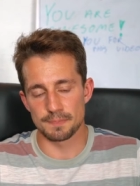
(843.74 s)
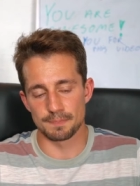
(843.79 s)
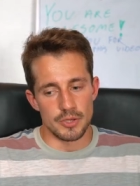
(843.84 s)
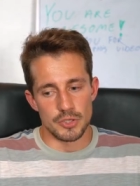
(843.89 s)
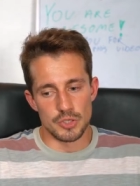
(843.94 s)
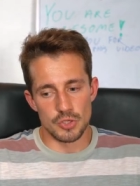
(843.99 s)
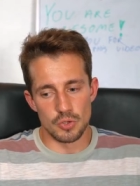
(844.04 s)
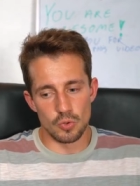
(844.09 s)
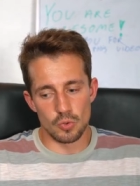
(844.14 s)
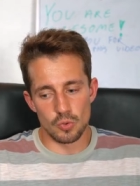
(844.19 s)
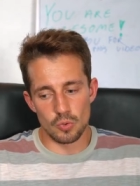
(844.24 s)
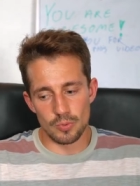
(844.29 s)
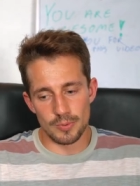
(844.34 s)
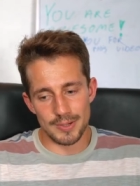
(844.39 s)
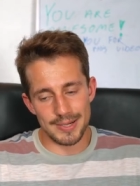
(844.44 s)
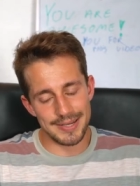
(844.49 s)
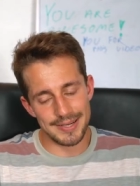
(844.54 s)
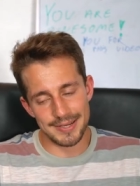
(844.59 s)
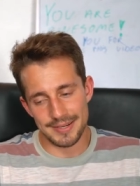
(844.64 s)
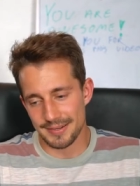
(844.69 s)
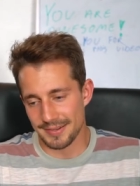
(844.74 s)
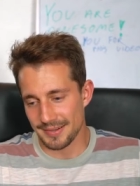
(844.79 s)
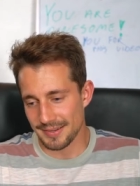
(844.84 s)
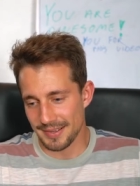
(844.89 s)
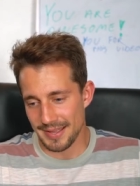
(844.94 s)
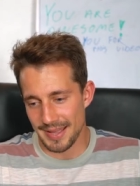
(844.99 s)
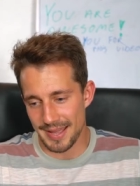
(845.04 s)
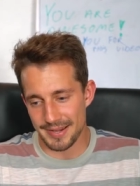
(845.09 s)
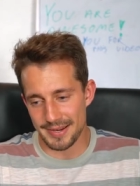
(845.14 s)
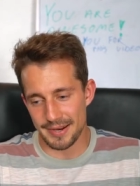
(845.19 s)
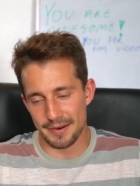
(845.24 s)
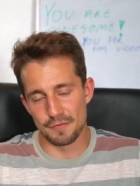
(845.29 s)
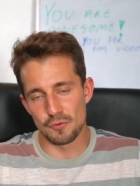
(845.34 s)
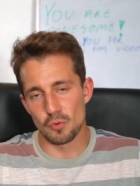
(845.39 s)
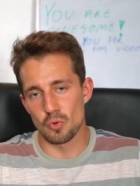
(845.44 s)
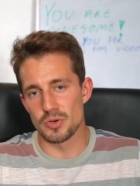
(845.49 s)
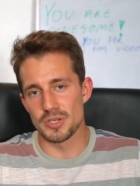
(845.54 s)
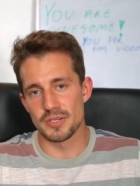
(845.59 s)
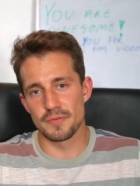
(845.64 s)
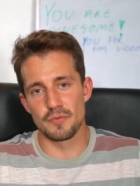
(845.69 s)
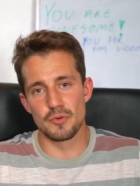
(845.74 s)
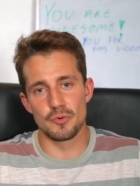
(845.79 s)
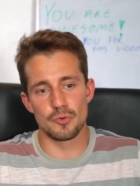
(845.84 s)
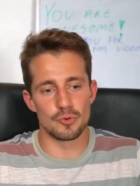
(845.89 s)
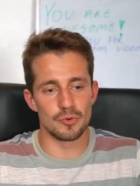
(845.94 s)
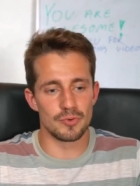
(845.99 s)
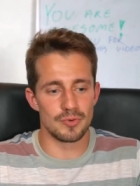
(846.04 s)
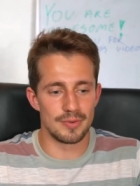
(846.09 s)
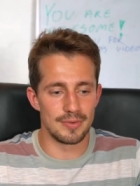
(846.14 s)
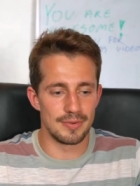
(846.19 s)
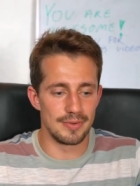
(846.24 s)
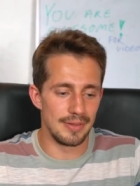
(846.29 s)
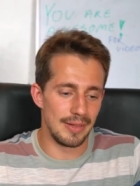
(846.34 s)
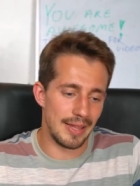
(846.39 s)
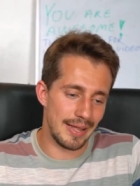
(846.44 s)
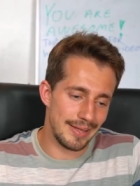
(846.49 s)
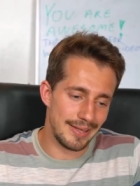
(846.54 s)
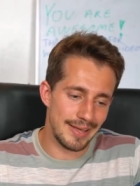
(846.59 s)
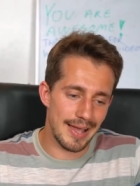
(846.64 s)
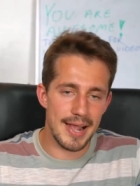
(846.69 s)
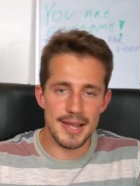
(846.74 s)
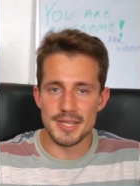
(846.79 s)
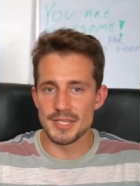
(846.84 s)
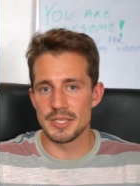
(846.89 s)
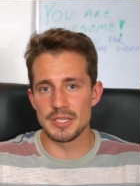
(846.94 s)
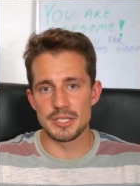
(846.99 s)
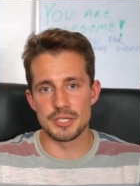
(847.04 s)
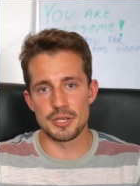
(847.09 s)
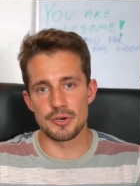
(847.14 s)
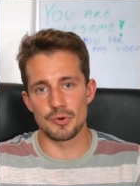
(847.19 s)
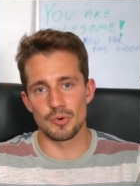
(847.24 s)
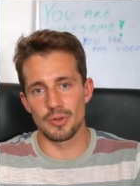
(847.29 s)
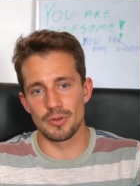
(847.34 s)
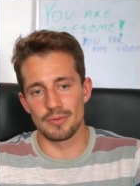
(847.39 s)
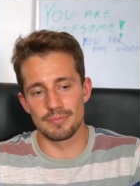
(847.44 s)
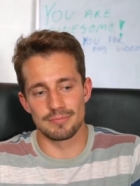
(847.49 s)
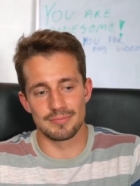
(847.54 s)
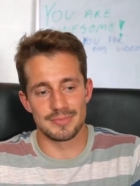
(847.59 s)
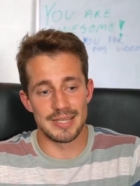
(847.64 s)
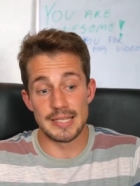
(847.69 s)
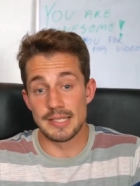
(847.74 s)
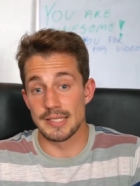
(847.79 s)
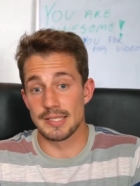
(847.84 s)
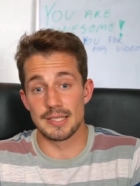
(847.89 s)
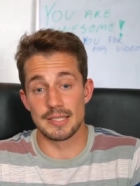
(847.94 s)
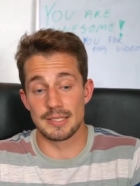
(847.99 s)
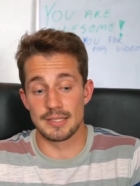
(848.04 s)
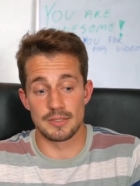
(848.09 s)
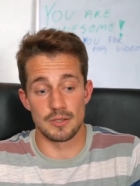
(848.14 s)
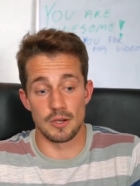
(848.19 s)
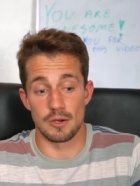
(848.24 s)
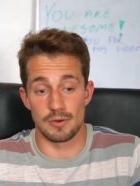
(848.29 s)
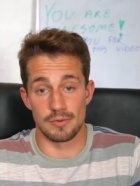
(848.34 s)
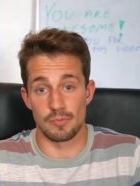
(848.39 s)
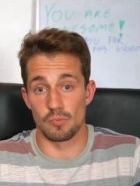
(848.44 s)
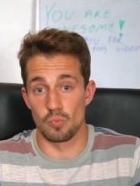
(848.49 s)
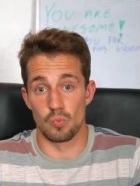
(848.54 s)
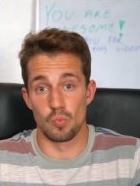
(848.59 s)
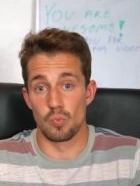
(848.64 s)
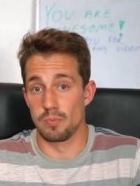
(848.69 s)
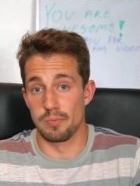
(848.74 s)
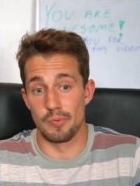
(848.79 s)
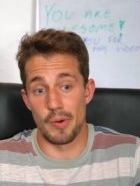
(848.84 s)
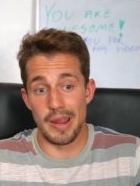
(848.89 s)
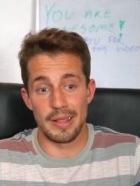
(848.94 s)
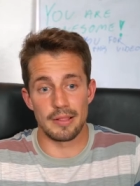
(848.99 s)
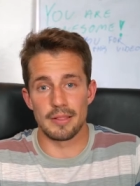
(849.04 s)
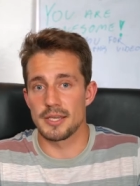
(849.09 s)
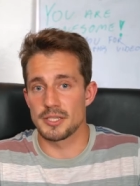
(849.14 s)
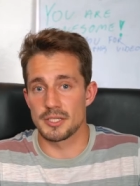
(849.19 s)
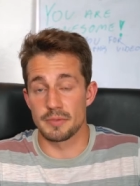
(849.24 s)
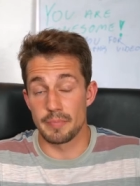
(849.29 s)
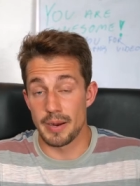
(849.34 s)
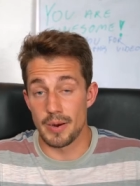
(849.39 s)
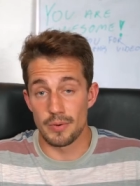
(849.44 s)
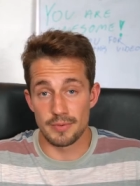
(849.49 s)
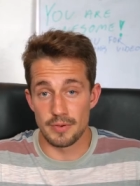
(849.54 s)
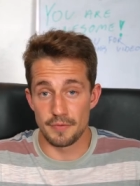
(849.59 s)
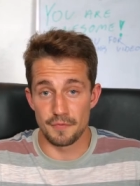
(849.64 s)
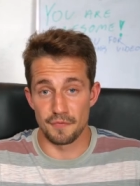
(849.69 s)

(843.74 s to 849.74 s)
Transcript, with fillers: So, and then of course, if you're, like, guys in general tend to talk way less about their